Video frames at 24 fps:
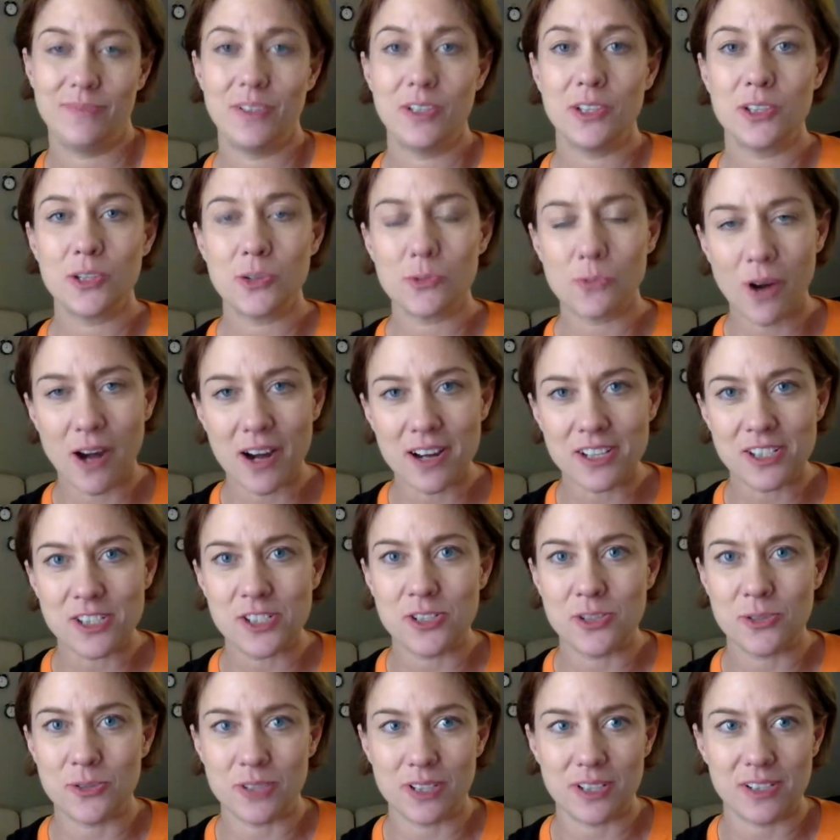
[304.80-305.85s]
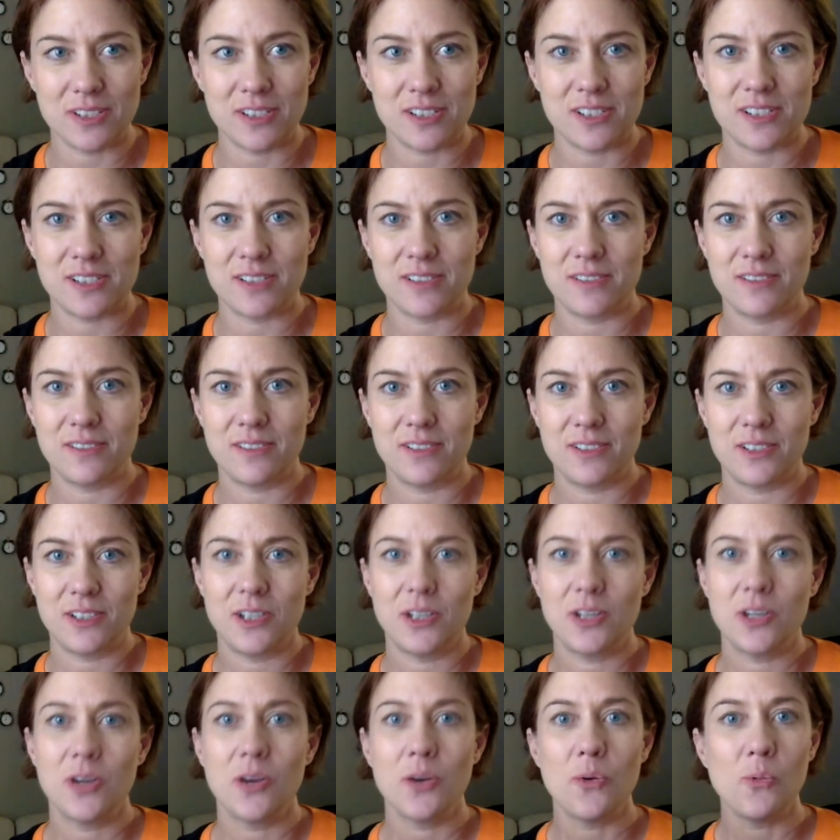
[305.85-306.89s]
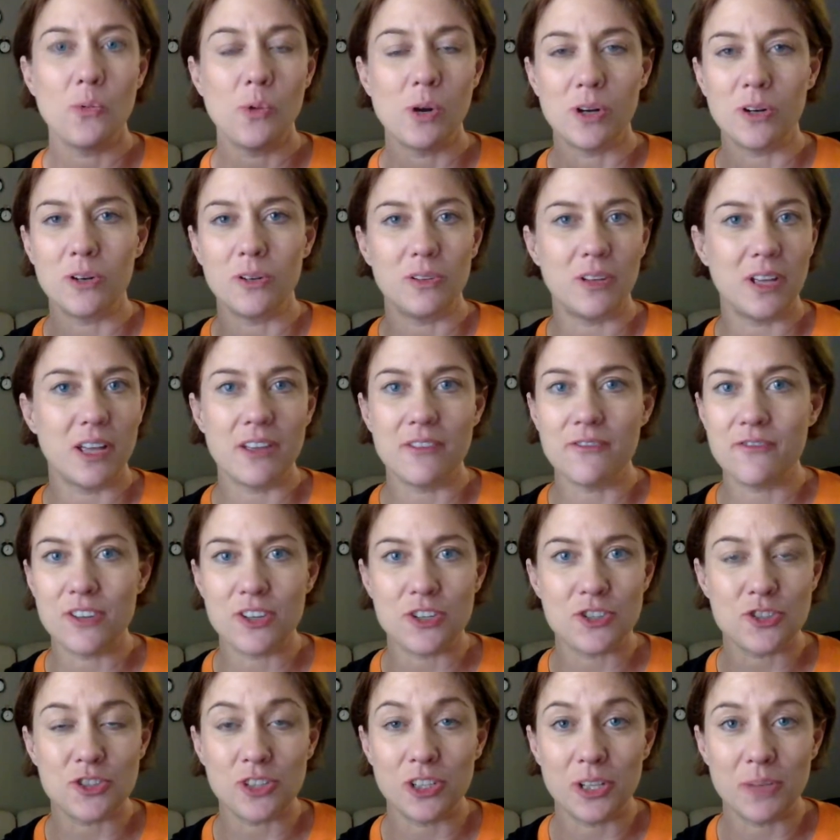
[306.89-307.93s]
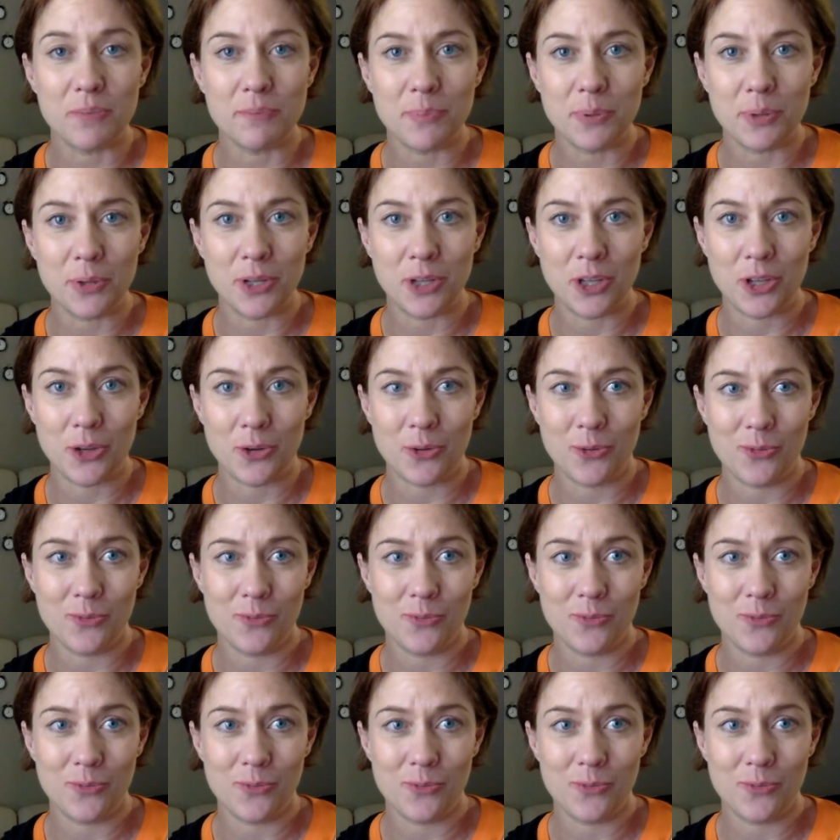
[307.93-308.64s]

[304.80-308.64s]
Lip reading: The right students will eventually book you.